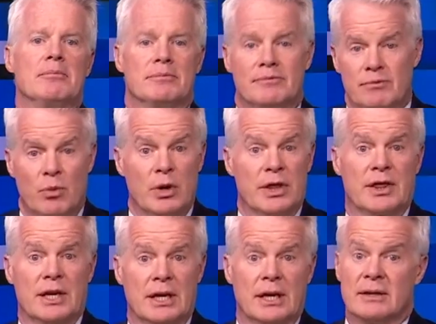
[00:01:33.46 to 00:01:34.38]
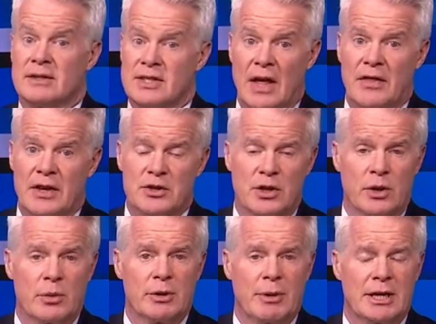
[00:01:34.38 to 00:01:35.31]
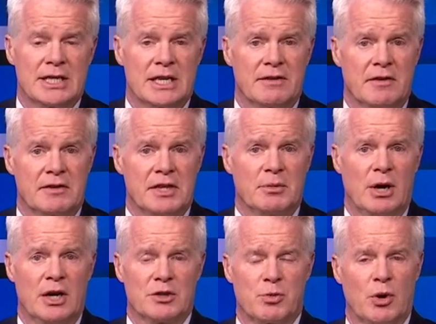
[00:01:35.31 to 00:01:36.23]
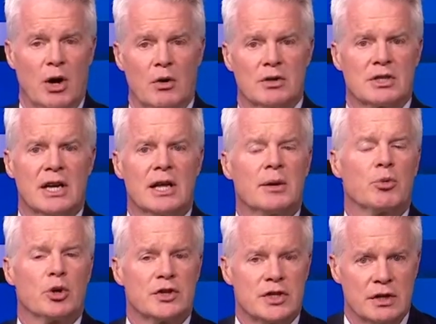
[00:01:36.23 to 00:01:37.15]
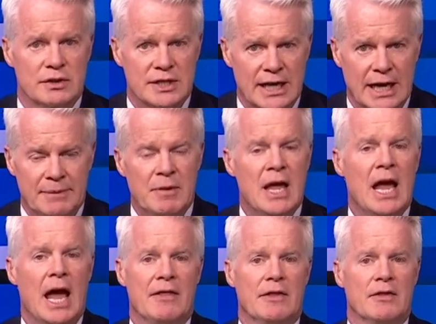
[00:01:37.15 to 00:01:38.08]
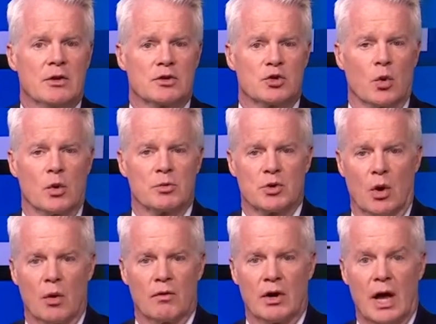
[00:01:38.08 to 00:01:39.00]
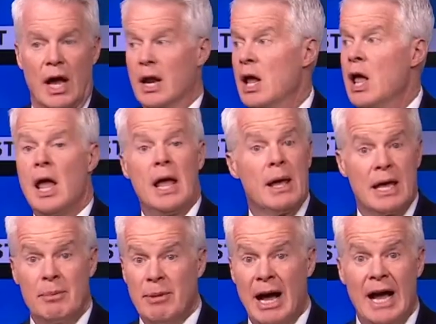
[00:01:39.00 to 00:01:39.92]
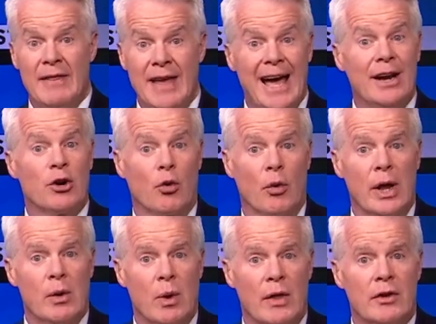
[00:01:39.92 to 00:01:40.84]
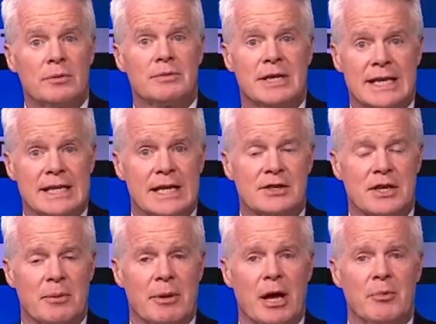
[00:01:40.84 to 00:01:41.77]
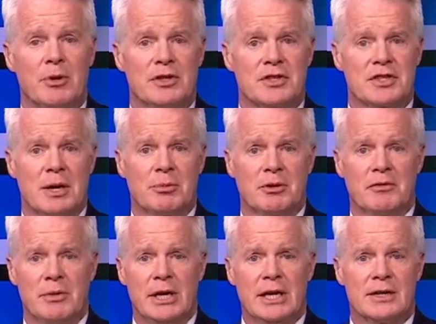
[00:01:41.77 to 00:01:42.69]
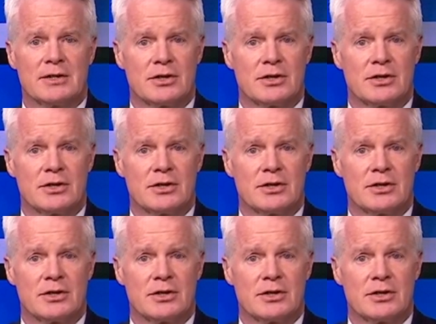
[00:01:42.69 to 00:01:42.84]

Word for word: with uh, southeasterly wind about 10 to 15 miles per hour. It's going to get breezier tonight and then those storms overnight. In behind that, great weather. Details coming up in just a couple of minutes.